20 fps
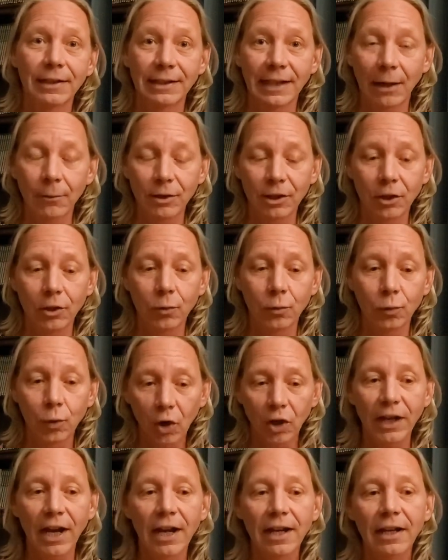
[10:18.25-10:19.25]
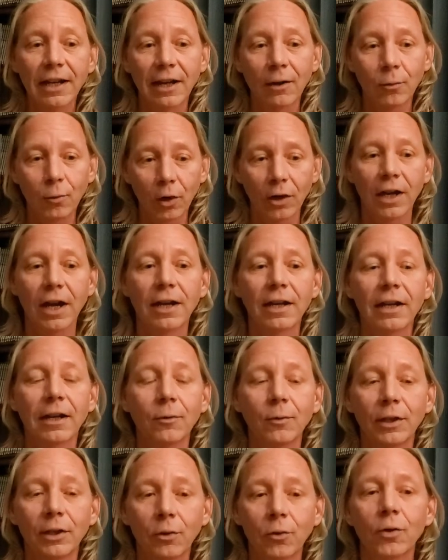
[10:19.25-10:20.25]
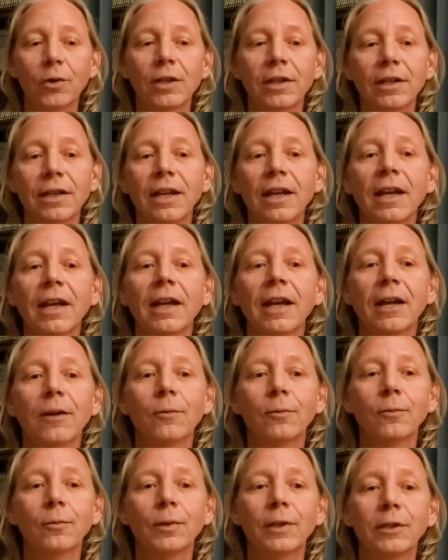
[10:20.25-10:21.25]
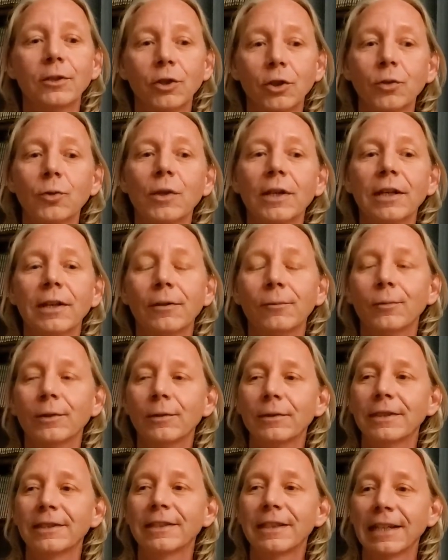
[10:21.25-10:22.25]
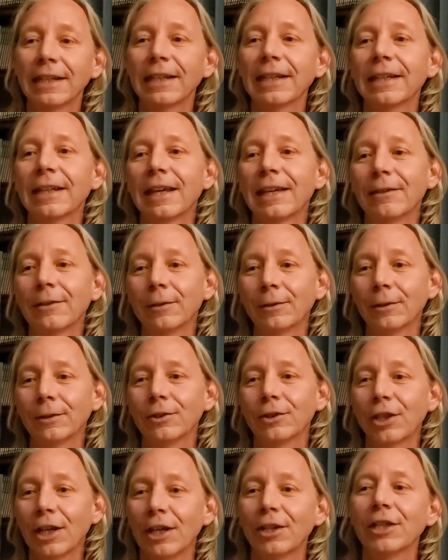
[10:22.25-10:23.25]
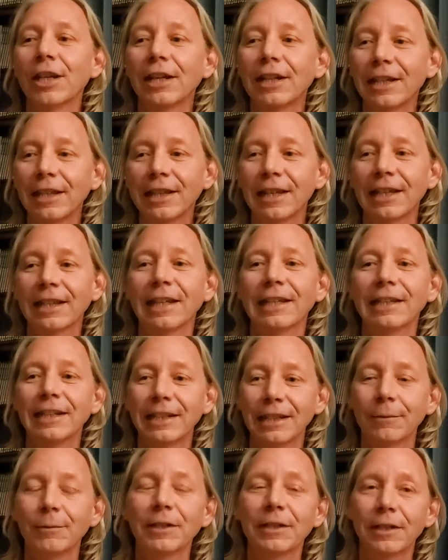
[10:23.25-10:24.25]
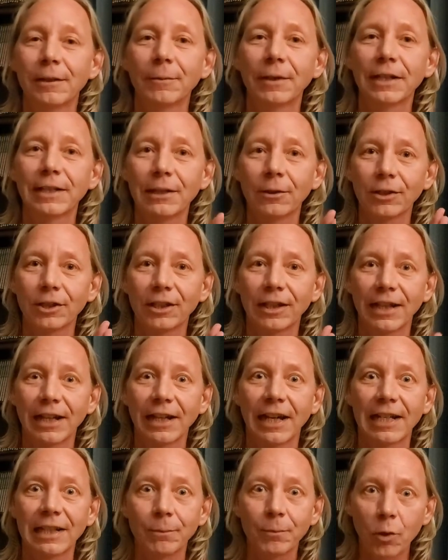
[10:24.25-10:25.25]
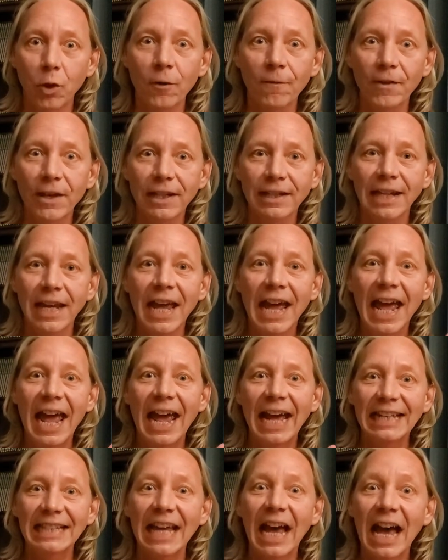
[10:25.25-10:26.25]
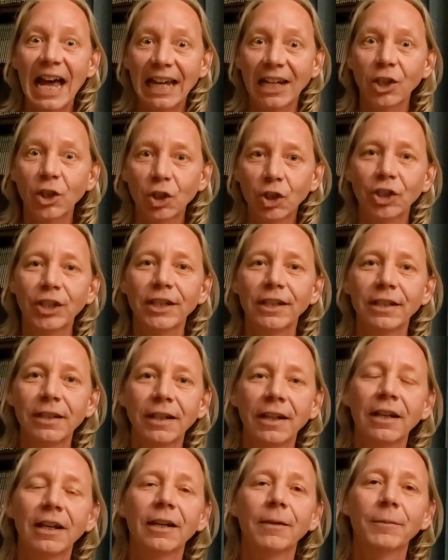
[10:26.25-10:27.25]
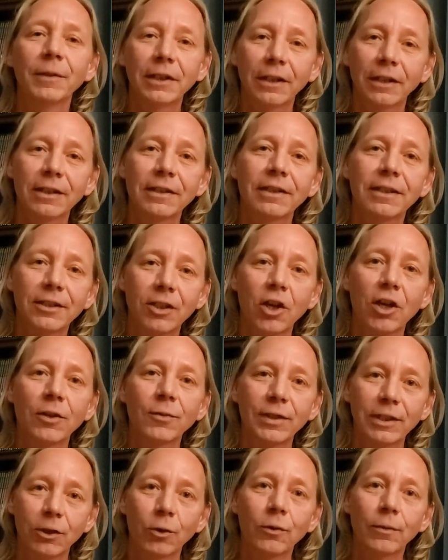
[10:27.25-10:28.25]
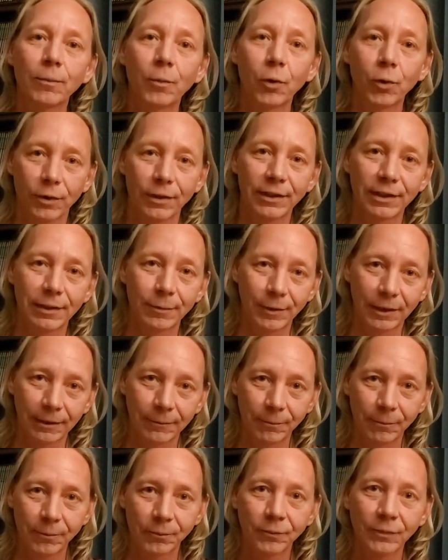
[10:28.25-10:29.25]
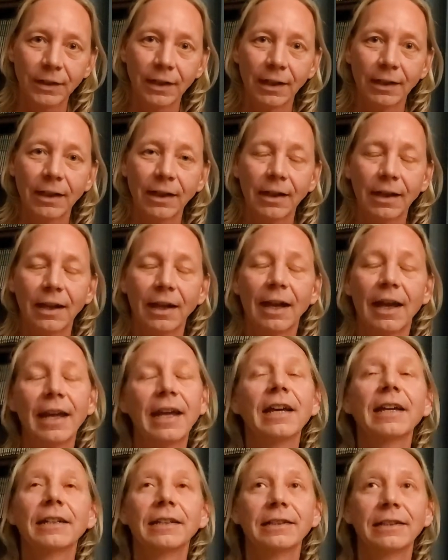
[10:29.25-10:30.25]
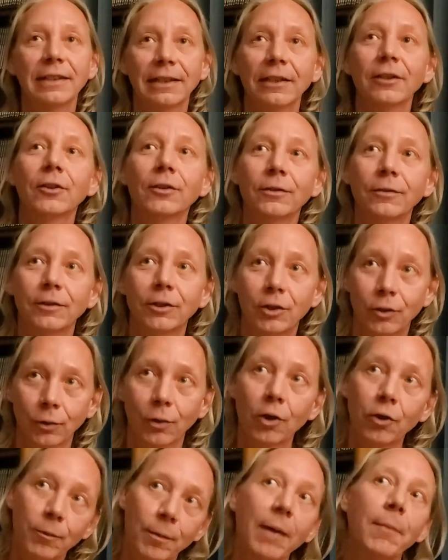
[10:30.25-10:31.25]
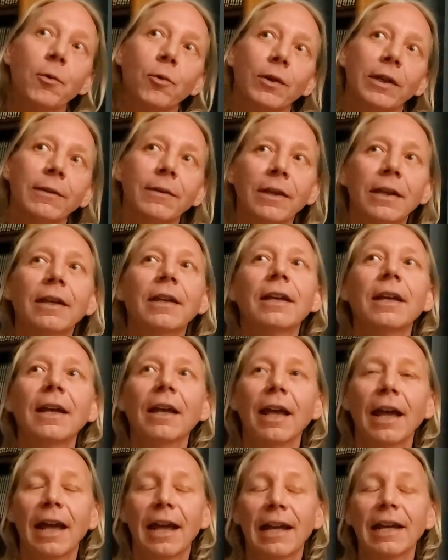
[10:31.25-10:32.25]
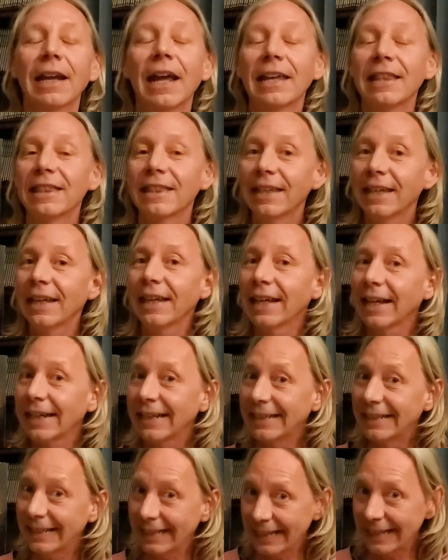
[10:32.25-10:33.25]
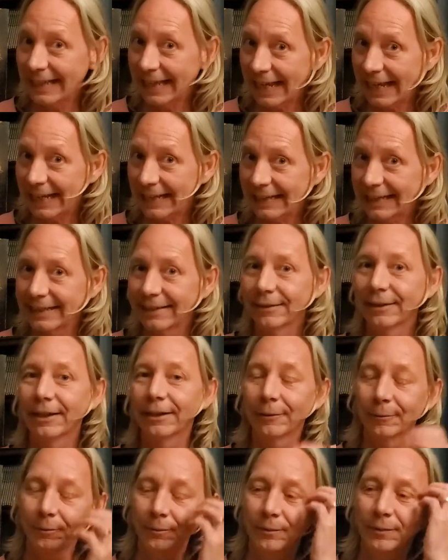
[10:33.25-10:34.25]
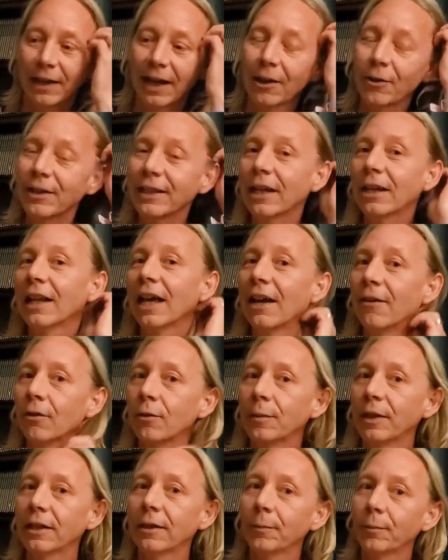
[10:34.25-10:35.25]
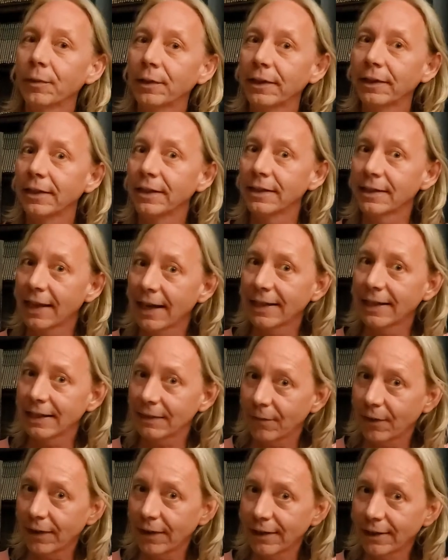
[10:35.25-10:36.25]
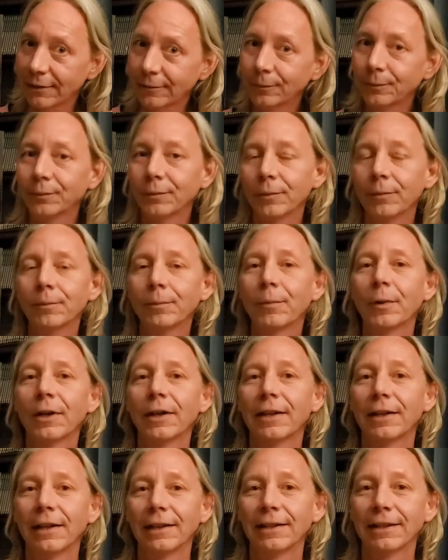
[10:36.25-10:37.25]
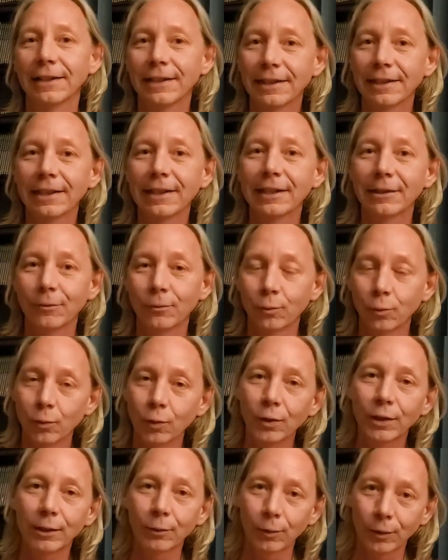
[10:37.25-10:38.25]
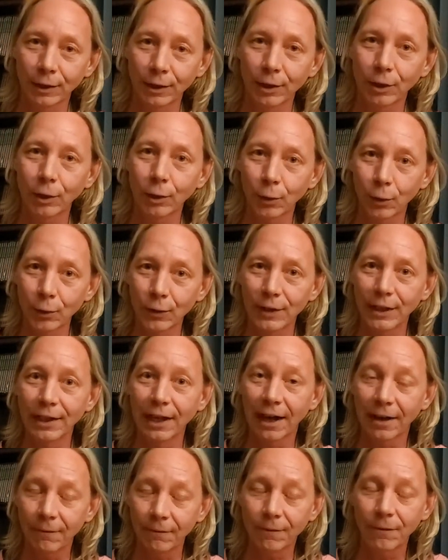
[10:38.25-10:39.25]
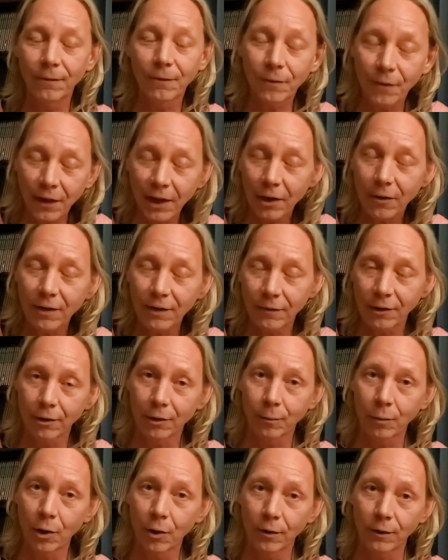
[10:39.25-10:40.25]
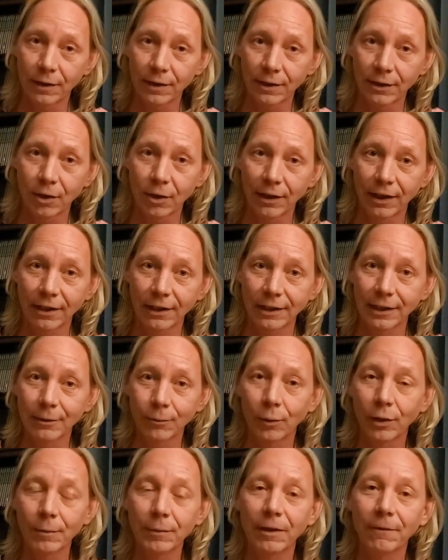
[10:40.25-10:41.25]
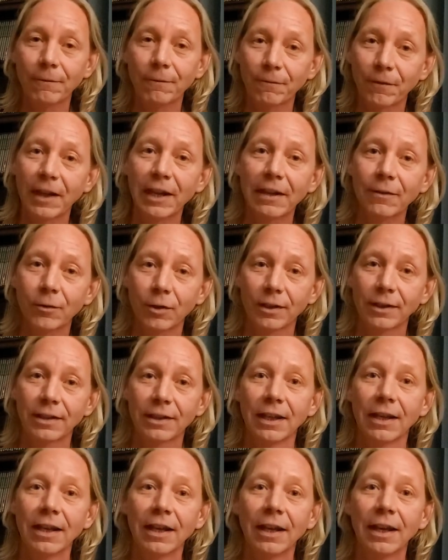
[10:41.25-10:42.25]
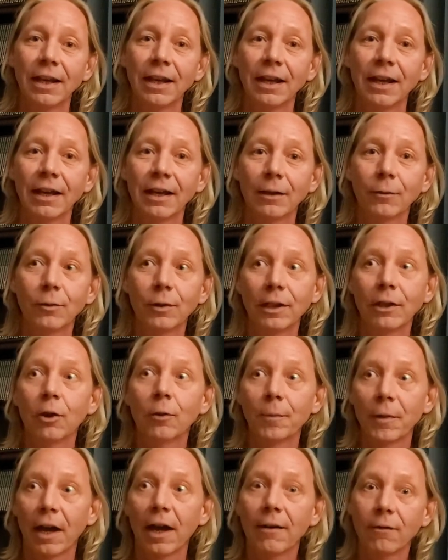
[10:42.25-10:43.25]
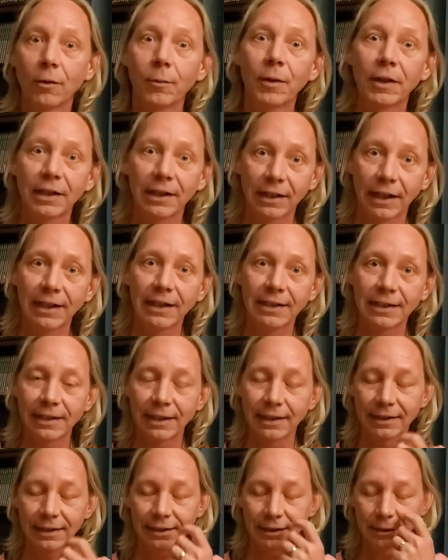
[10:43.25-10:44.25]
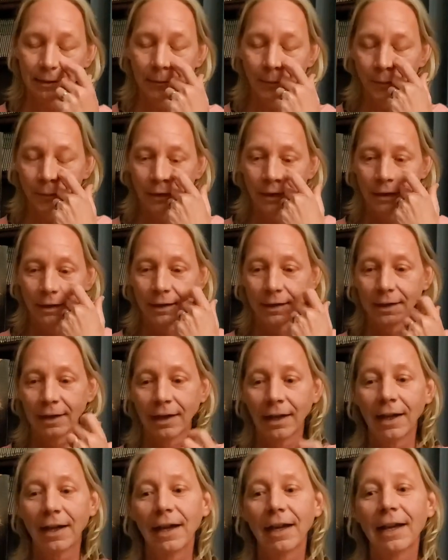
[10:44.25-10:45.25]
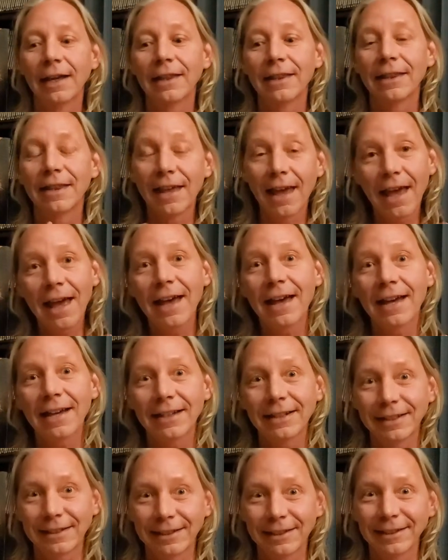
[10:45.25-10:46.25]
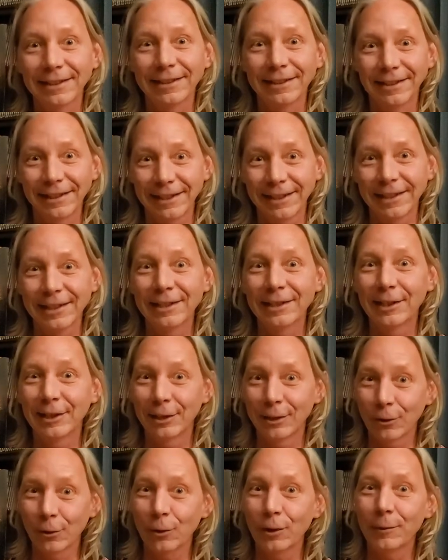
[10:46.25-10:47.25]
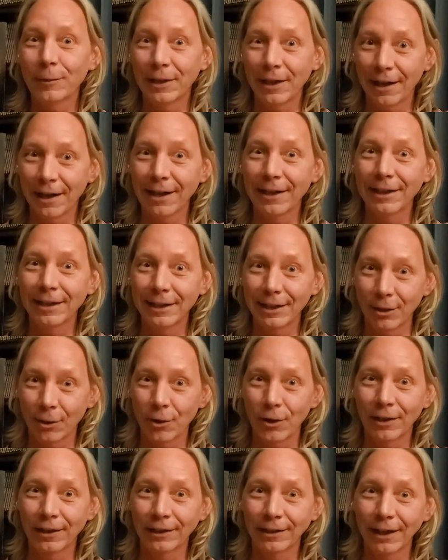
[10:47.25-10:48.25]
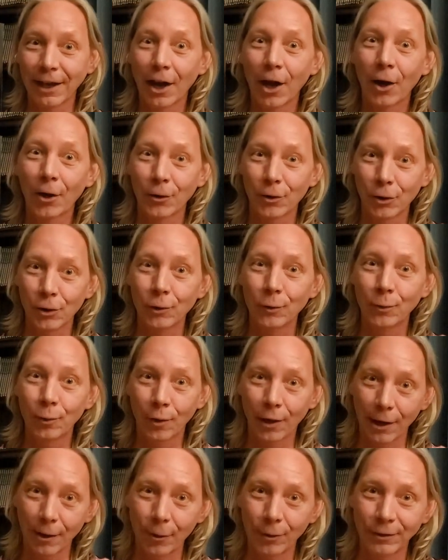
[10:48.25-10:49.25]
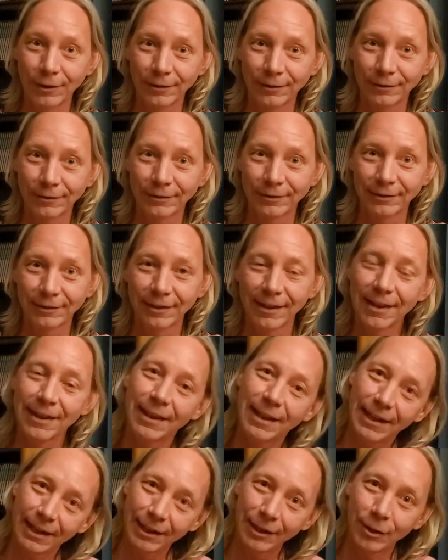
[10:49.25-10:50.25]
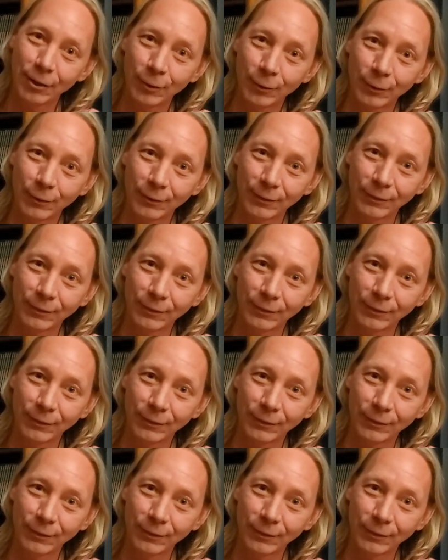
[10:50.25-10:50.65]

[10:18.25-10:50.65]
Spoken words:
I was going to work on it and record it and redo it and re-sing it and change anything that needed to be done because I was going to get it as perfect as I could because the song was so important to me and to her memory. And I think I did that. I don't think I'll ever be completely satisfied, but this is really, really close. And I'm very, very proud of this song, and it's one of my favorites. And I really hope everybody likes it. And that is the story behind the song, Aren't You Proud? Thank you.